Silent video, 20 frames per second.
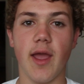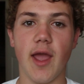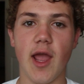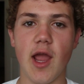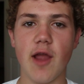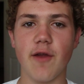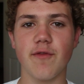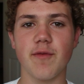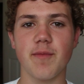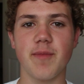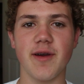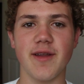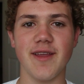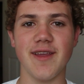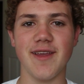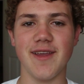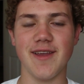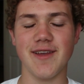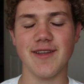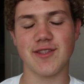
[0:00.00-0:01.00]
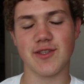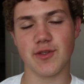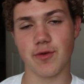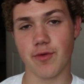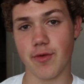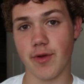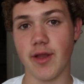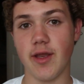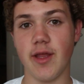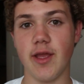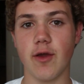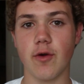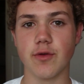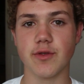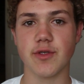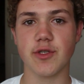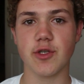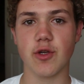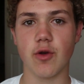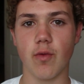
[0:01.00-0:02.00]
Hey everybody, it's Green
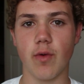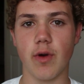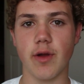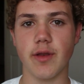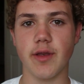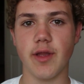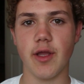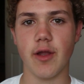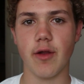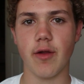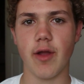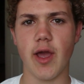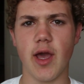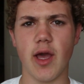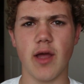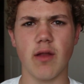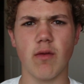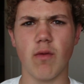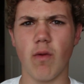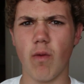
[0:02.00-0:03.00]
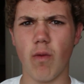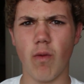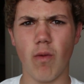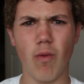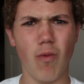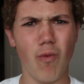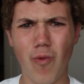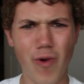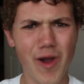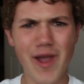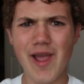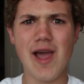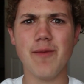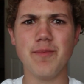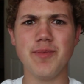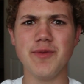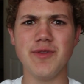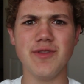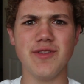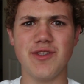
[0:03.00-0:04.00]
Eagle 01 here and what
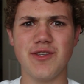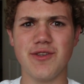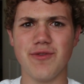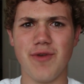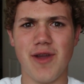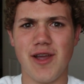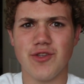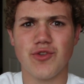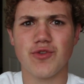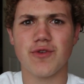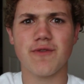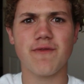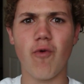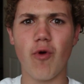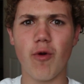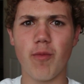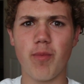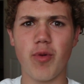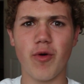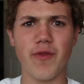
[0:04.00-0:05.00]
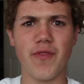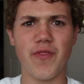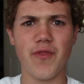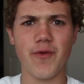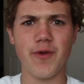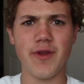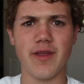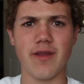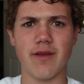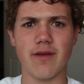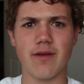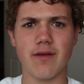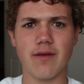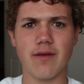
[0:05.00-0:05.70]
happened to Android 4.3?